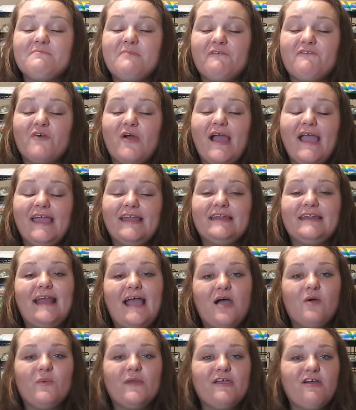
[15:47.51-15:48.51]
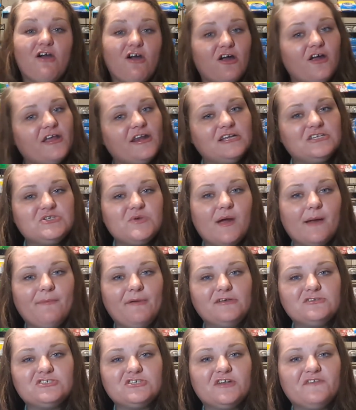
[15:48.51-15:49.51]
Before I end it out, we are going to do our
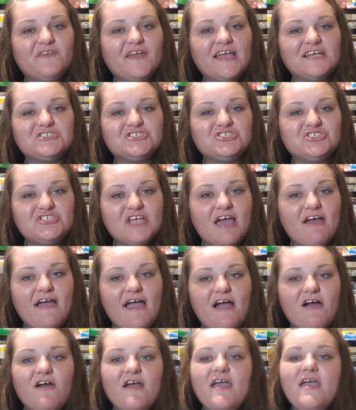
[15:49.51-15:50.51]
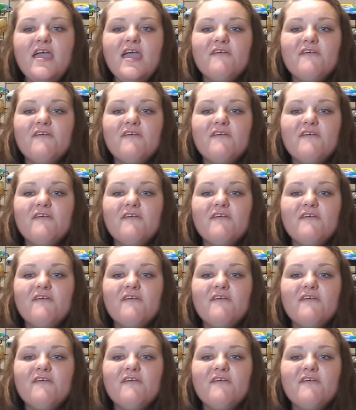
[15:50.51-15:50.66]
post notification shout out.